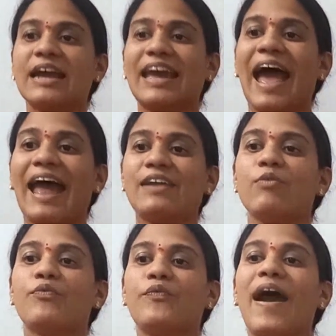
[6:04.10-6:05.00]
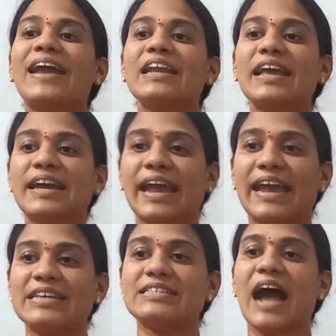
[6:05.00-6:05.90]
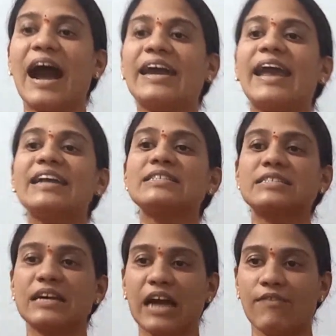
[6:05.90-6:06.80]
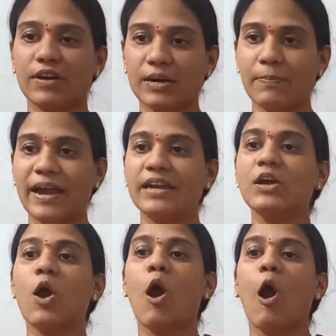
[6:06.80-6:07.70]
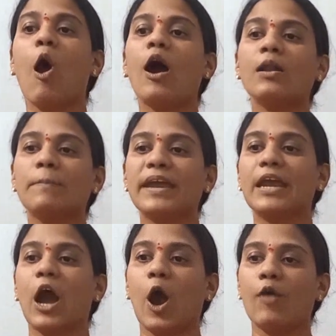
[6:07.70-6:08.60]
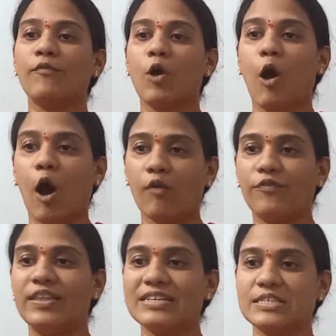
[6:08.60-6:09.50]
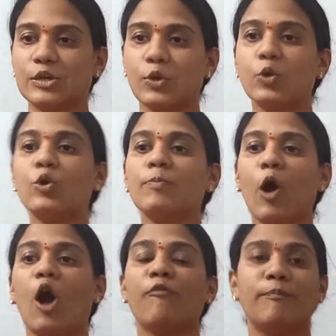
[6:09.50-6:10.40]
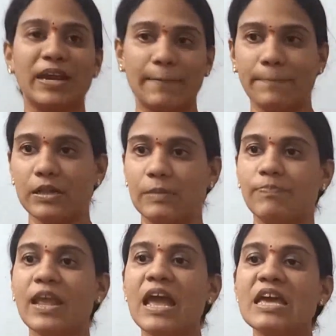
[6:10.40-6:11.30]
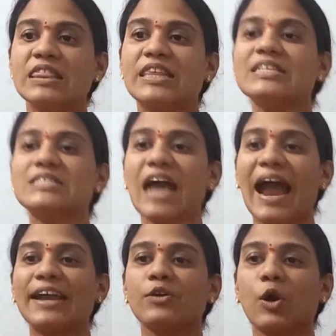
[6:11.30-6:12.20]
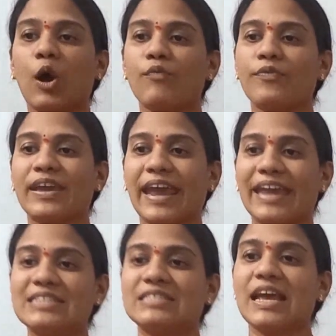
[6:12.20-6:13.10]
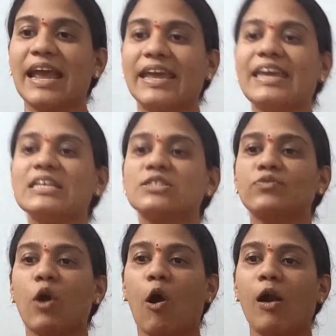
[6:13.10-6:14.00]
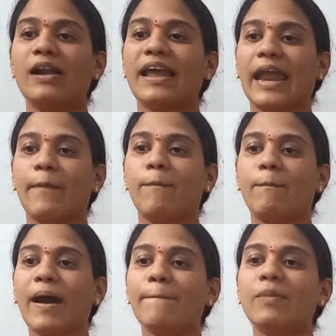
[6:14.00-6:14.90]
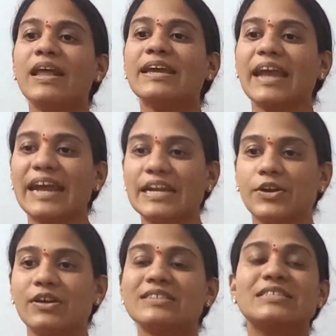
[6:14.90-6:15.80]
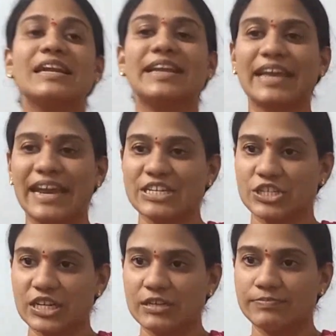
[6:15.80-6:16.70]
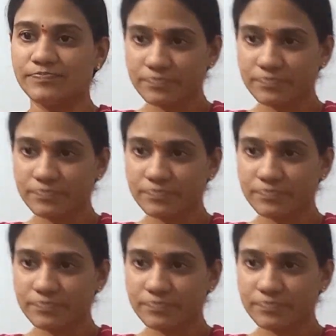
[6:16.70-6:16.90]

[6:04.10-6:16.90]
can file a case against the government on behalf of this group of people. This kind of case is called a public interest litigation.